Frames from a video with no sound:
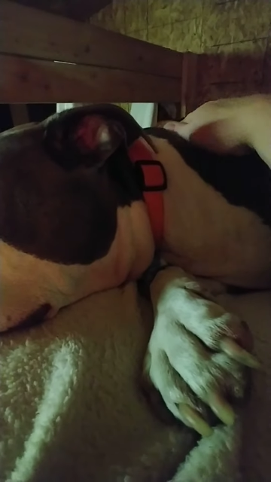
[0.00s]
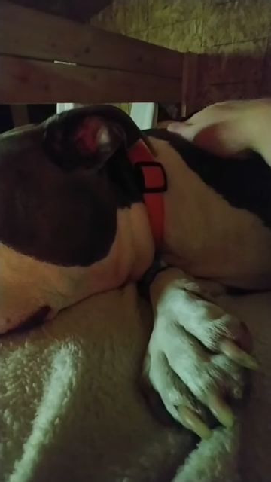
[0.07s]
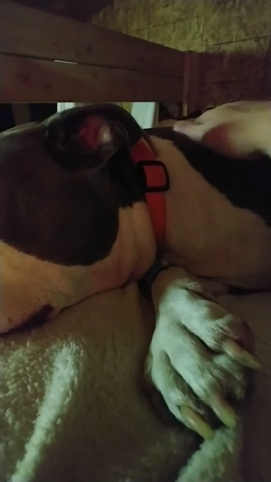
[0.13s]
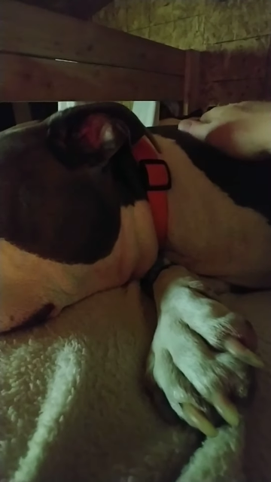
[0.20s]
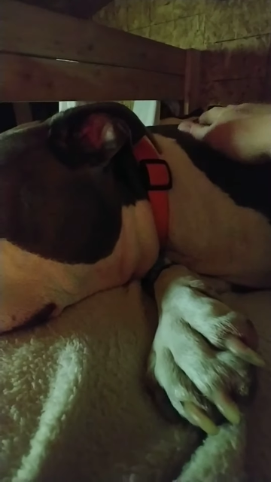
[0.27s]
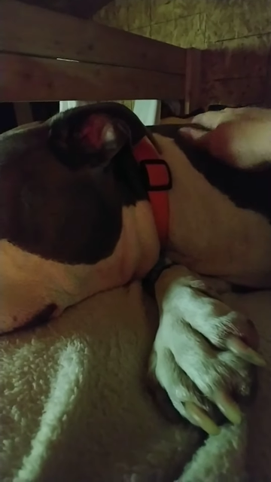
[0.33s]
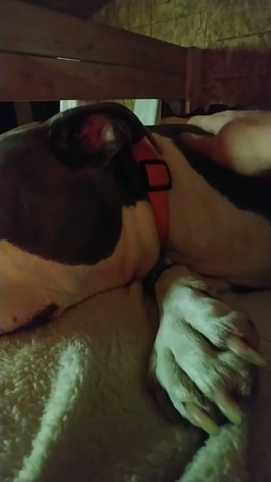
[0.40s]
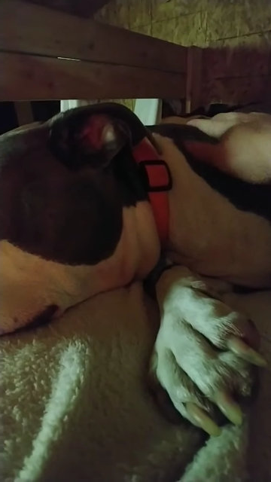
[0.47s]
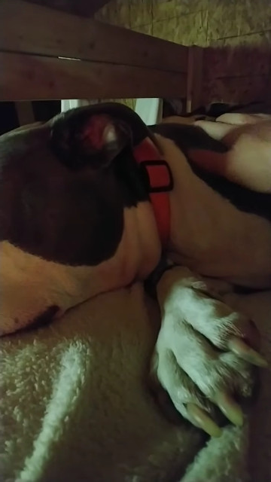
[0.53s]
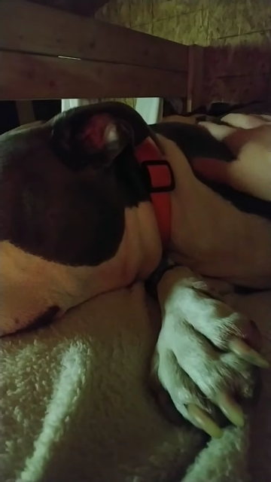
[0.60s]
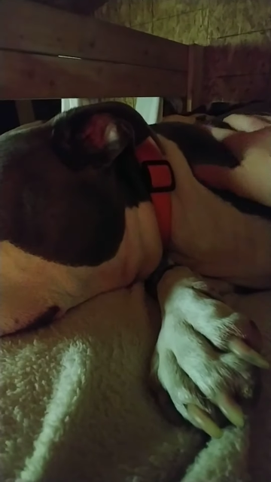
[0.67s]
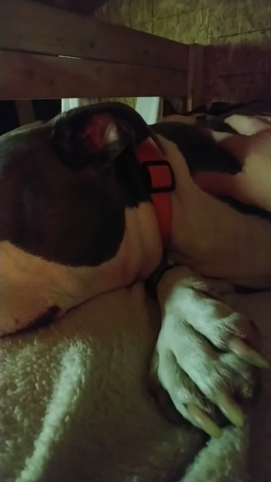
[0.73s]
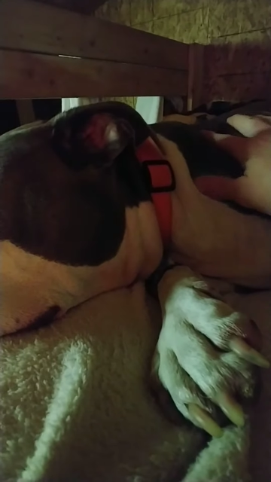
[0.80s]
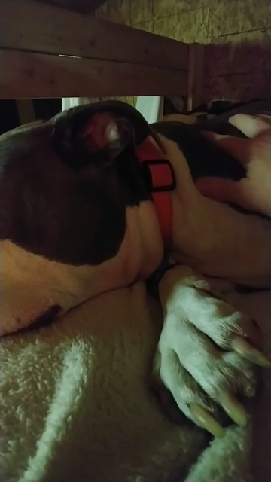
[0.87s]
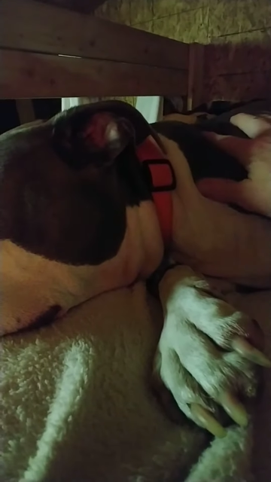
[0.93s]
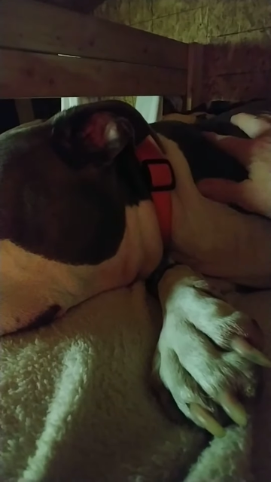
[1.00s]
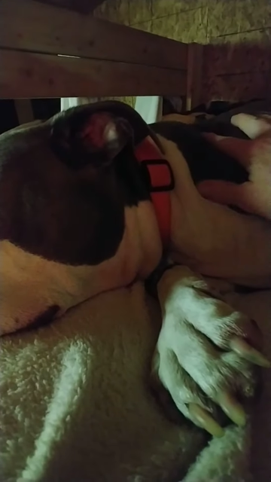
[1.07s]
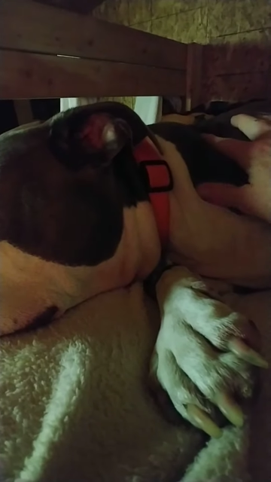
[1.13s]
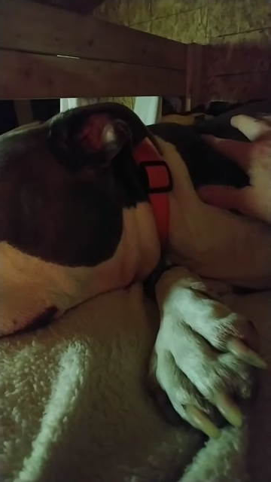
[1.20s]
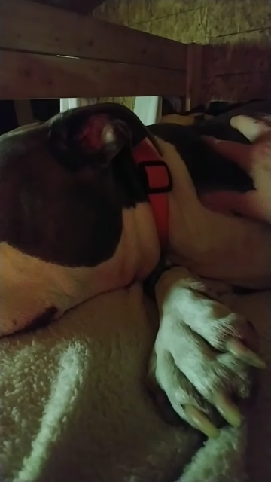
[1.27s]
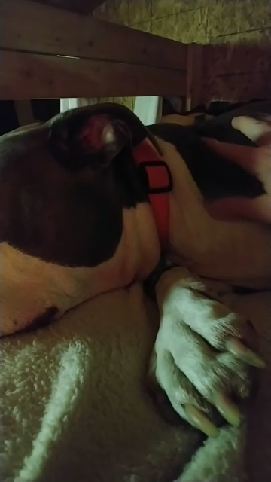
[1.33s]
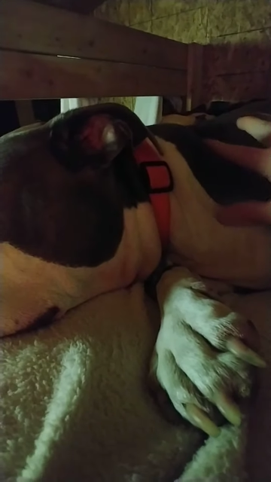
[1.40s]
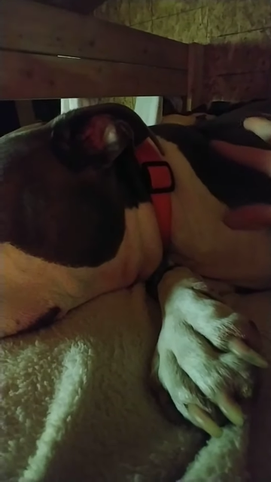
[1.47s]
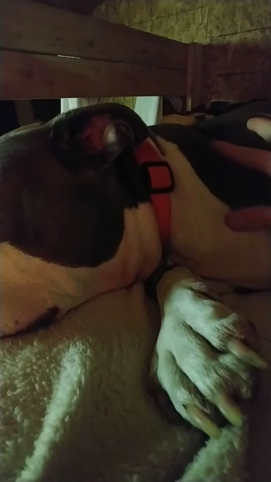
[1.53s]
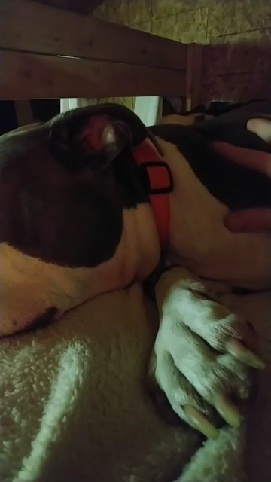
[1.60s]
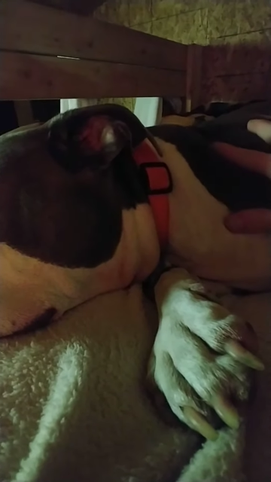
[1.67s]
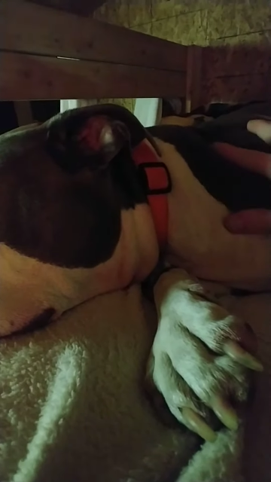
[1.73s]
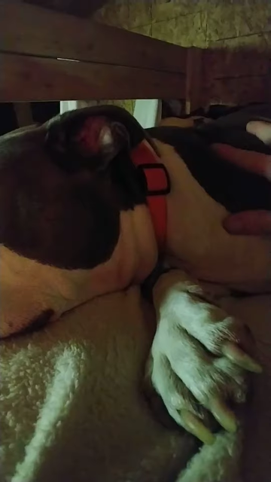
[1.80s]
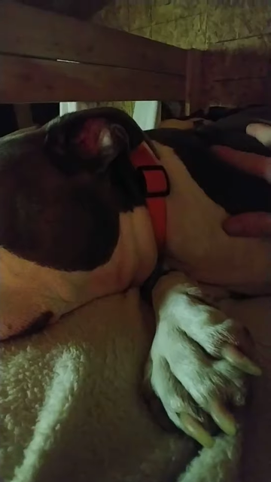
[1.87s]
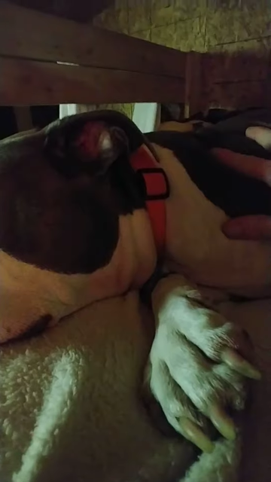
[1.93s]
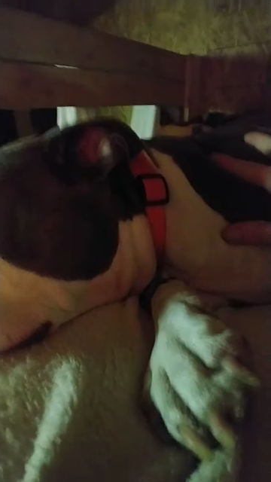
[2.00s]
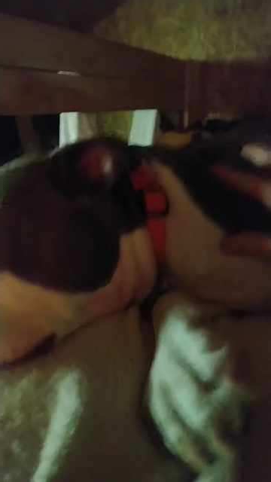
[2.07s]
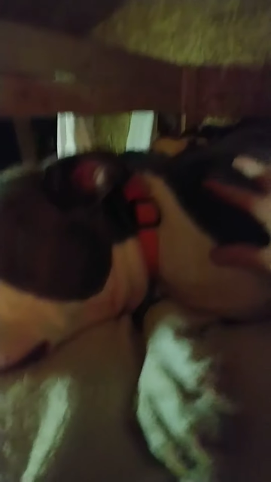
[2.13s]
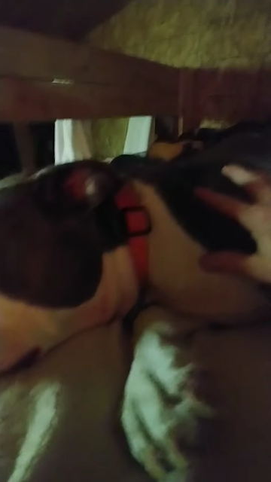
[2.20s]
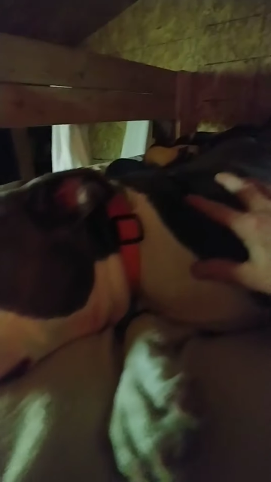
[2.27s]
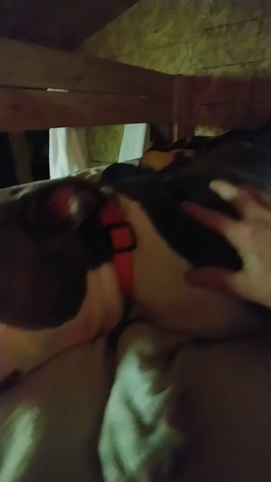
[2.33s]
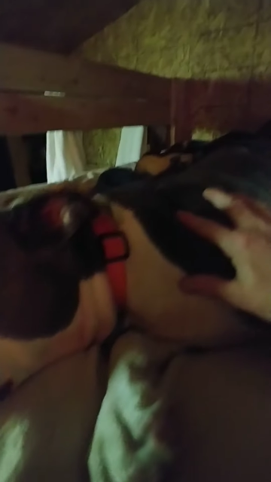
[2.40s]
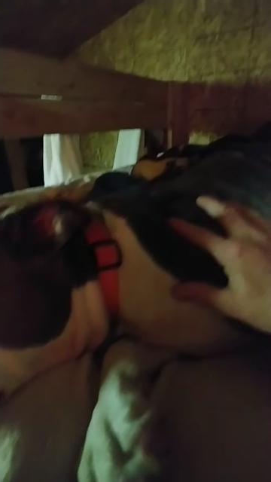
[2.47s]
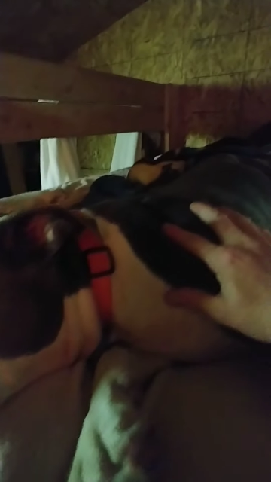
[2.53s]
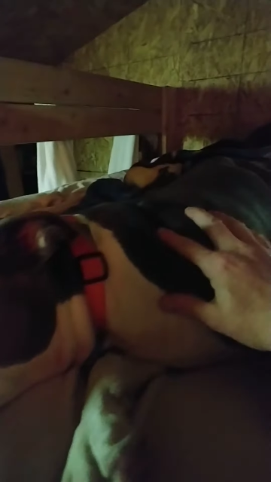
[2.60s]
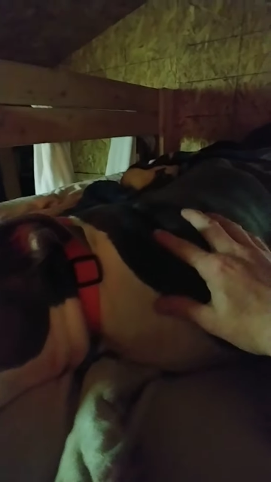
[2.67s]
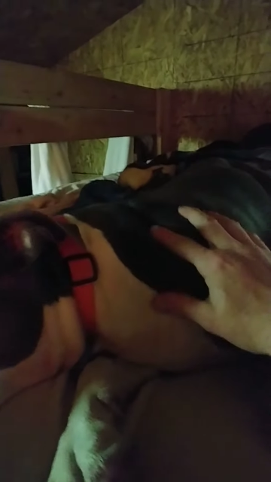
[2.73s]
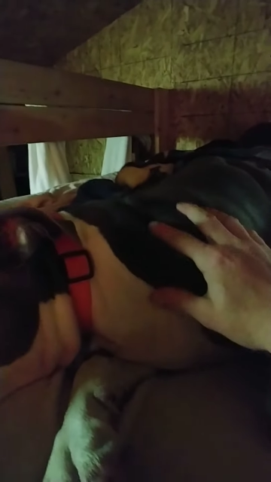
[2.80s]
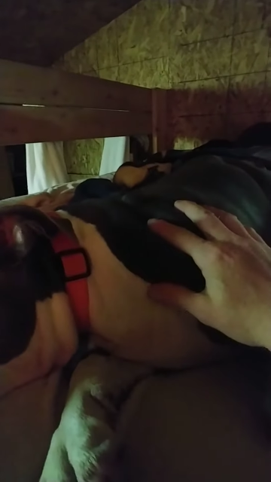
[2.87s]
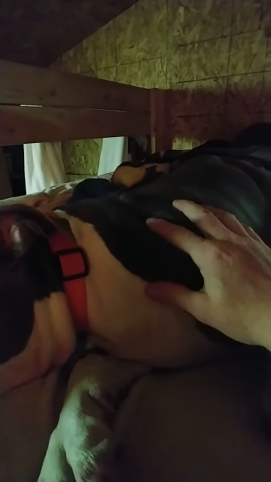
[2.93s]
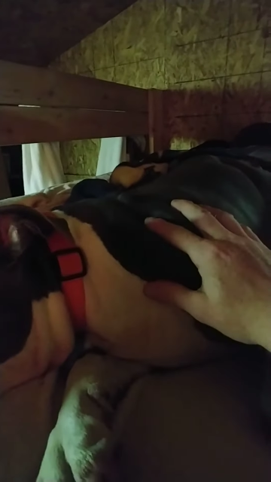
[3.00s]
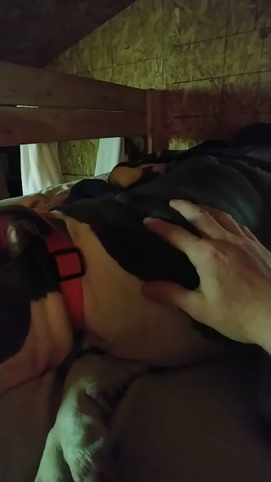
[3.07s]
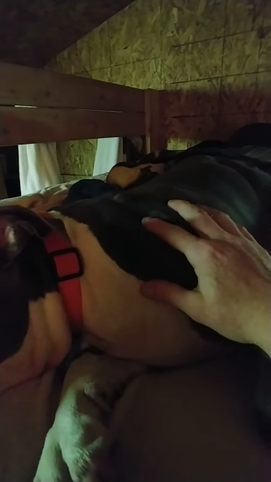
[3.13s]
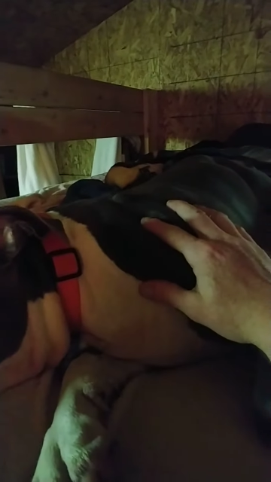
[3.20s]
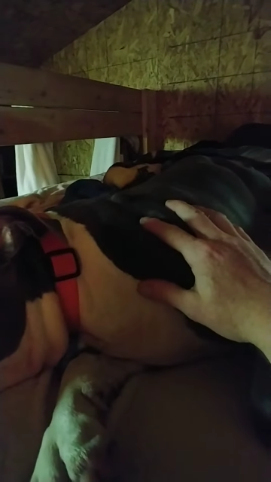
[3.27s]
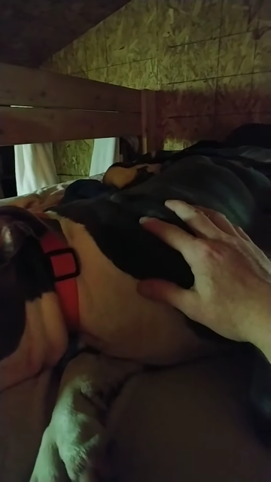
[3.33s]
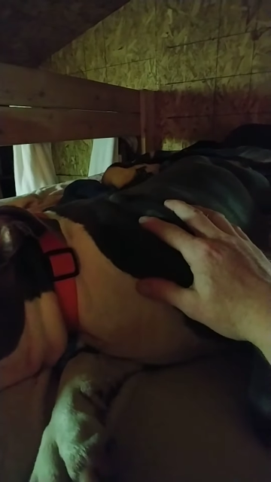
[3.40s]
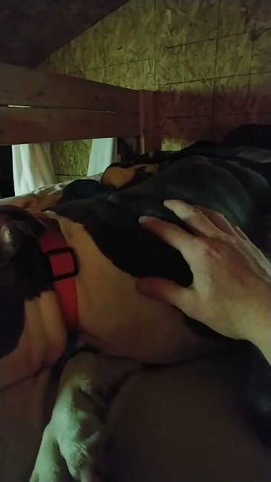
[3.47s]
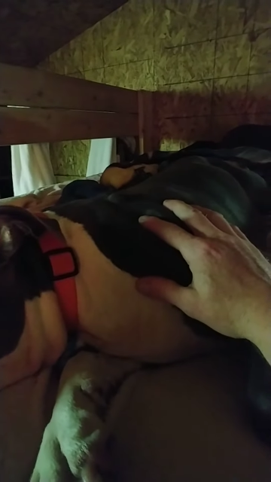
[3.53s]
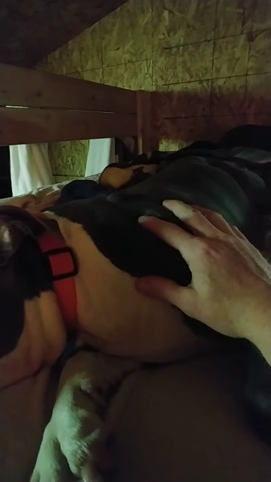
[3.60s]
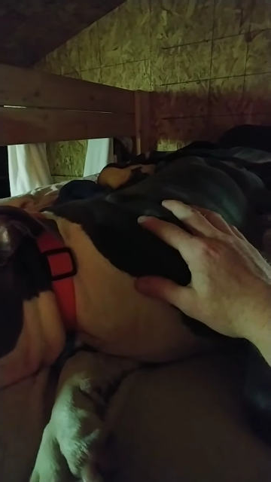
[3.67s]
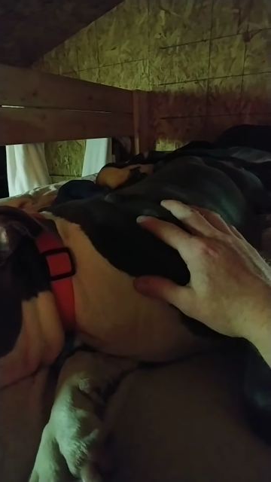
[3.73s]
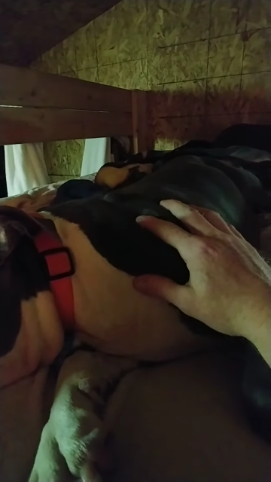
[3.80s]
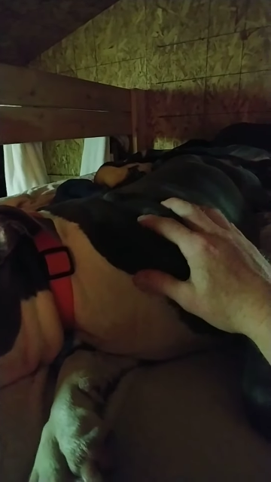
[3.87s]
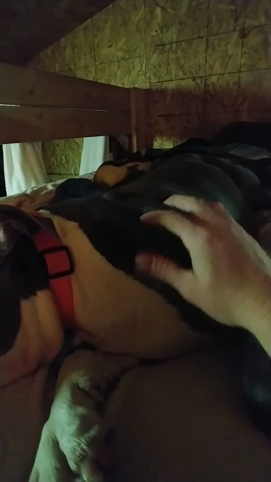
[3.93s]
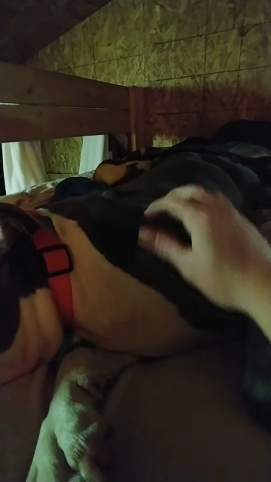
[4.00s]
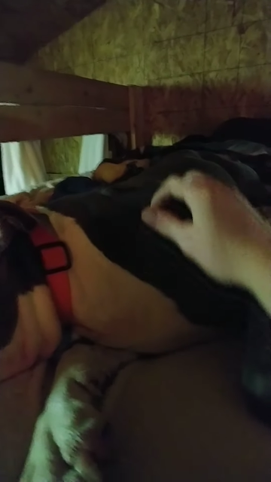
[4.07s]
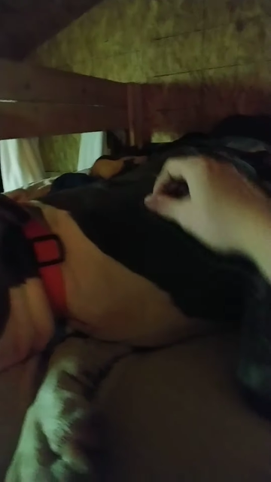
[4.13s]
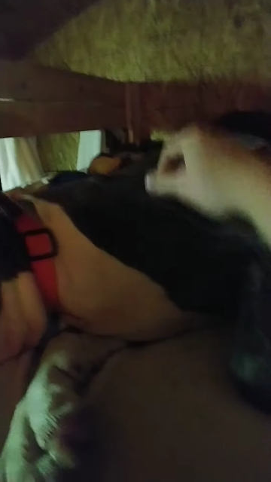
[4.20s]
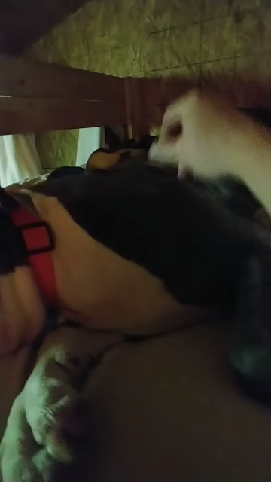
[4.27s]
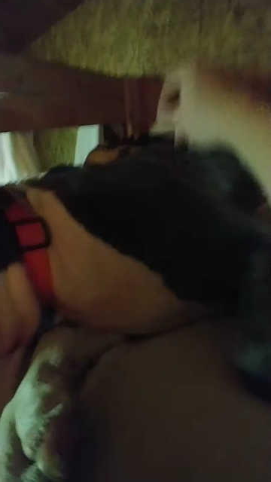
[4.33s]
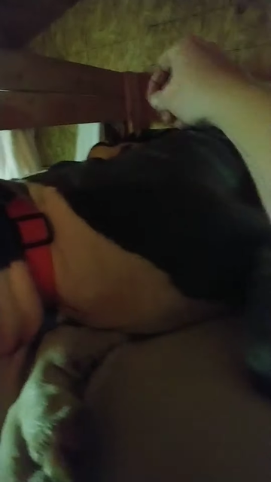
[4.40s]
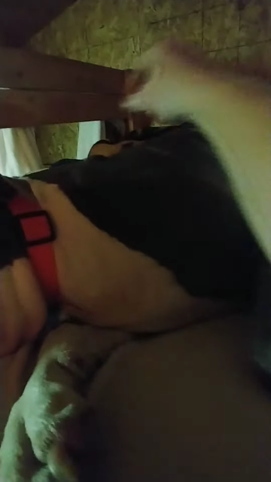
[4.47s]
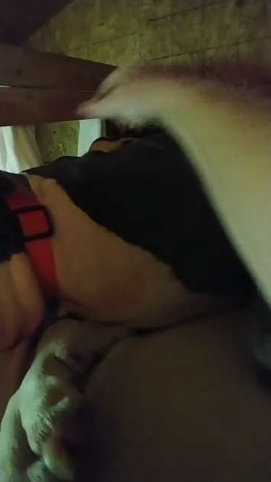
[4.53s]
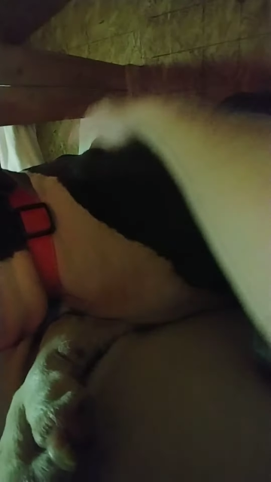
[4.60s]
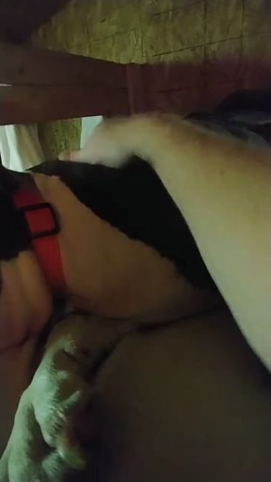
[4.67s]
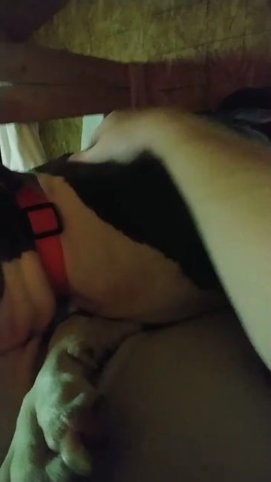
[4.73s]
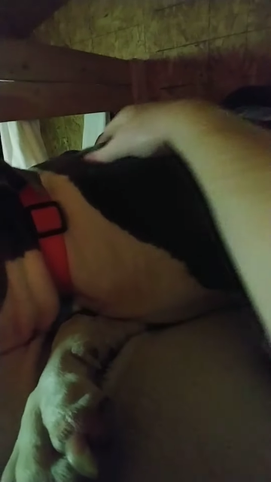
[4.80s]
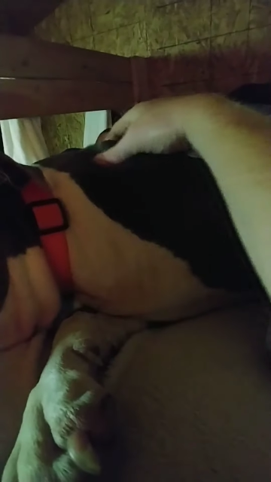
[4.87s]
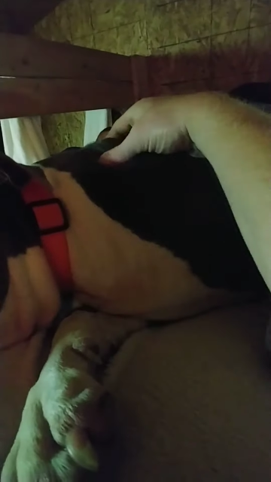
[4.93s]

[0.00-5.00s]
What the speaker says: No face is visible, so there are no lips to read.